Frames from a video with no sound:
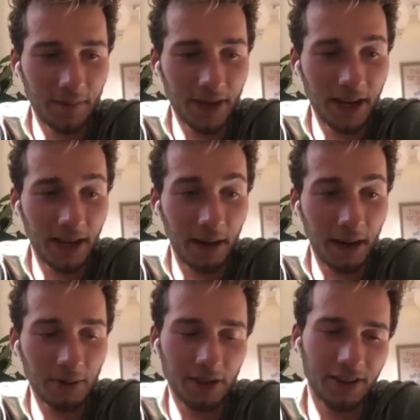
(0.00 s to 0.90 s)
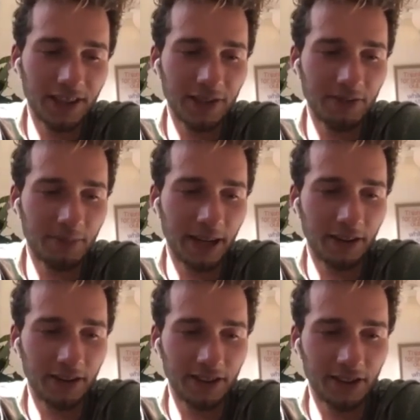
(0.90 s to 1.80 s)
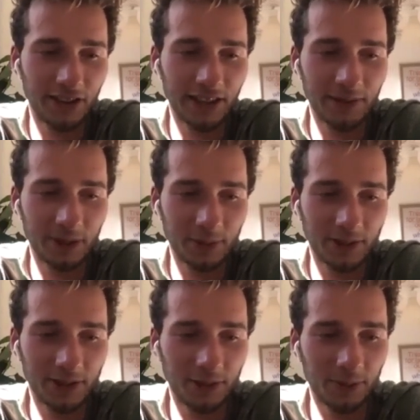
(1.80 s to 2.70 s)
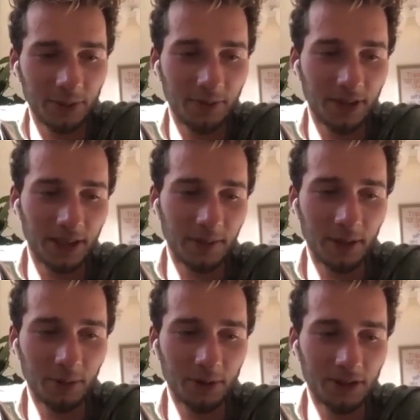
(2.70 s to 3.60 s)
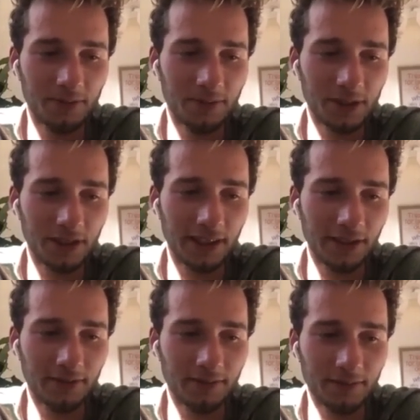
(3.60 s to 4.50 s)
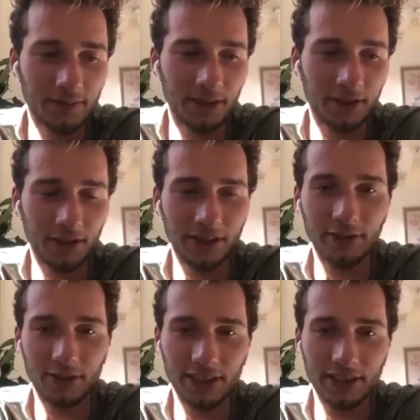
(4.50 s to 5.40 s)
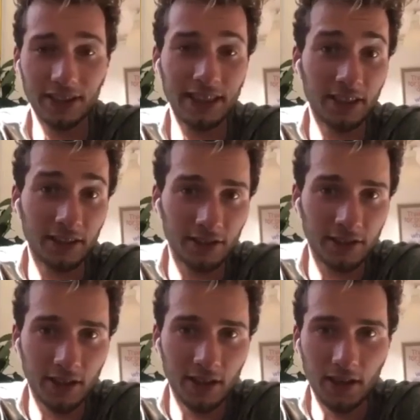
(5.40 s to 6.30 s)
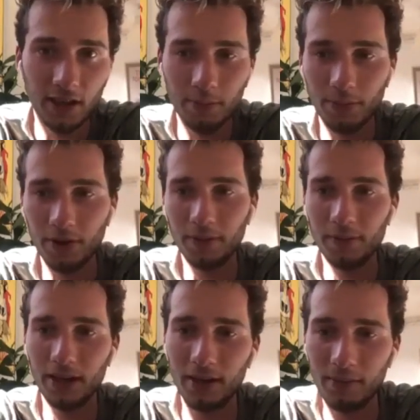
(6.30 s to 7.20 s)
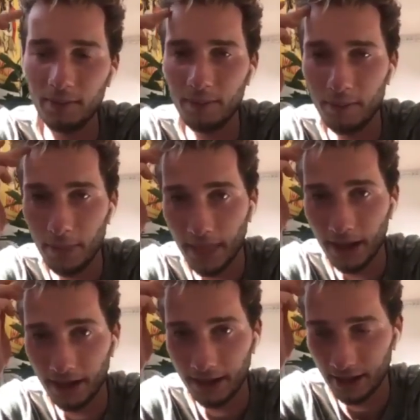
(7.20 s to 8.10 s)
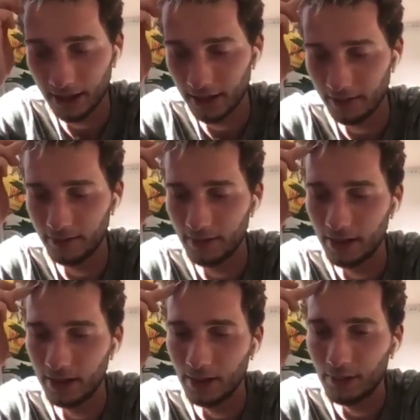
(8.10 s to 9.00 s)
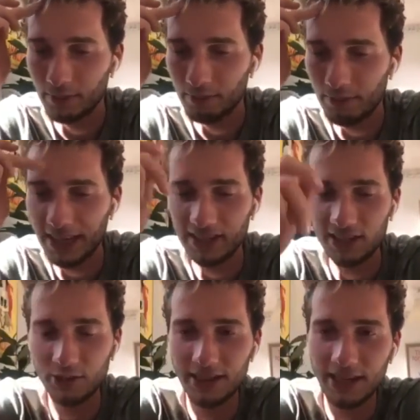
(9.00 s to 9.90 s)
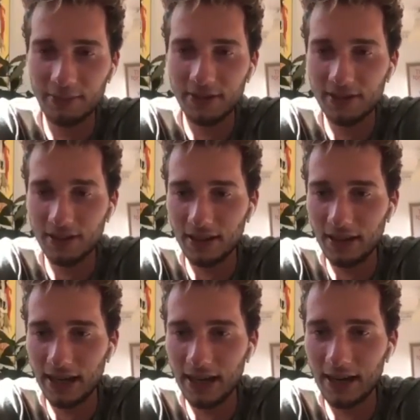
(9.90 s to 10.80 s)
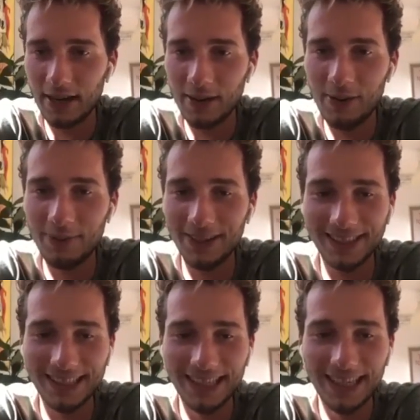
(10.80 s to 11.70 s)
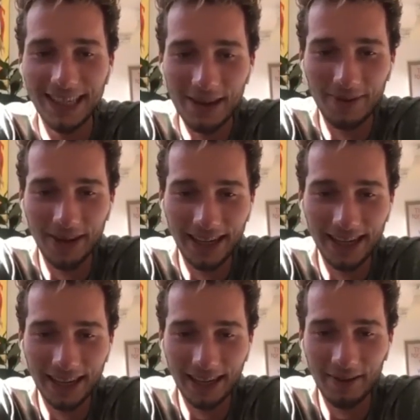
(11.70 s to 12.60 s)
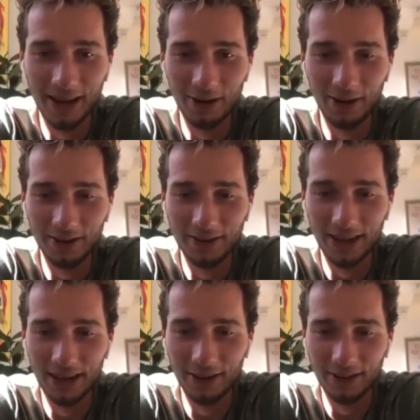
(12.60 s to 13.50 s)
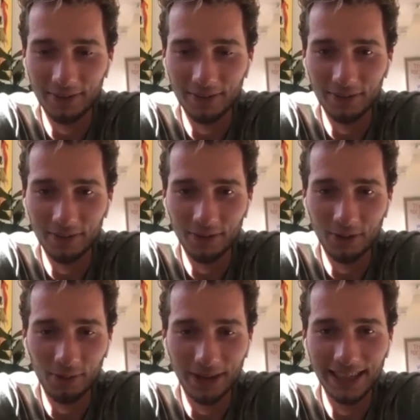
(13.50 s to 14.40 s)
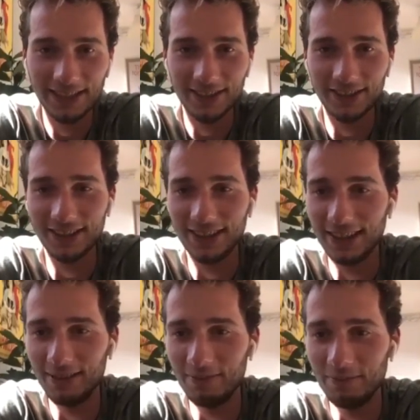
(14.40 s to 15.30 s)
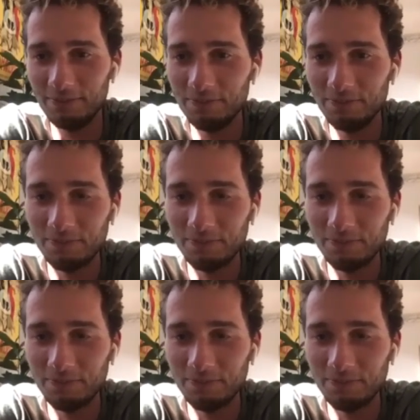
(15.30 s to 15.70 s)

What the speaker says: Yeah, I was lucky to have a background in journalism as well. So I was trained on creative writing in Dutch, but I managed to adapt. That's our former intern